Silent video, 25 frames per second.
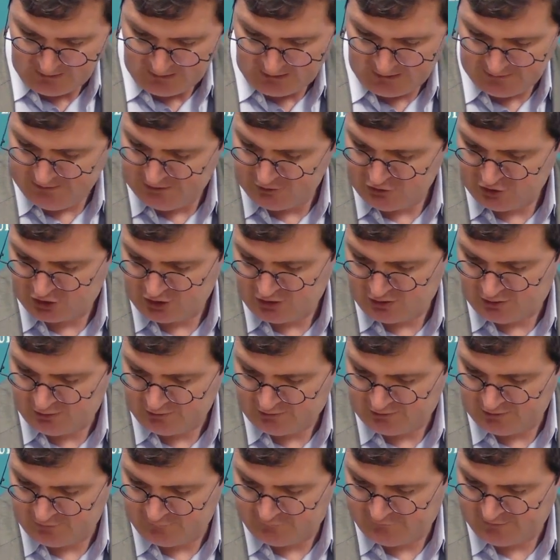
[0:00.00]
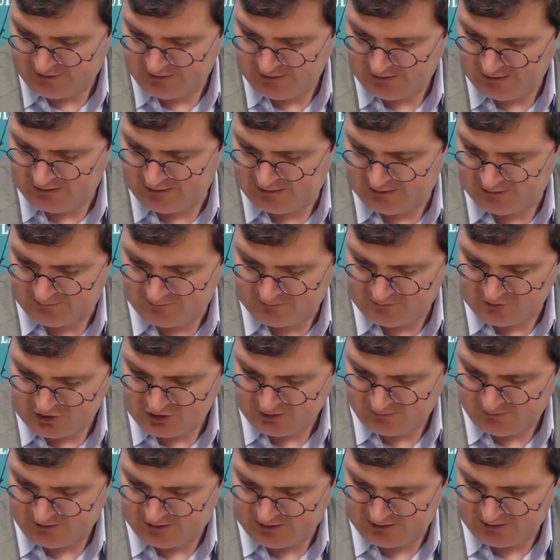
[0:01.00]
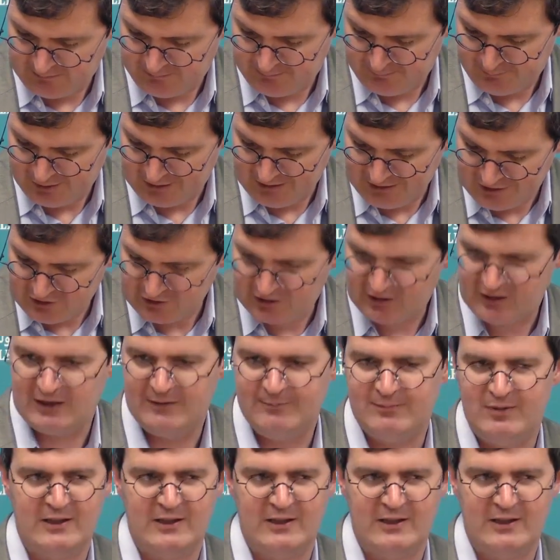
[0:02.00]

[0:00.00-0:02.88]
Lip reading: And then just looking finally at some of the political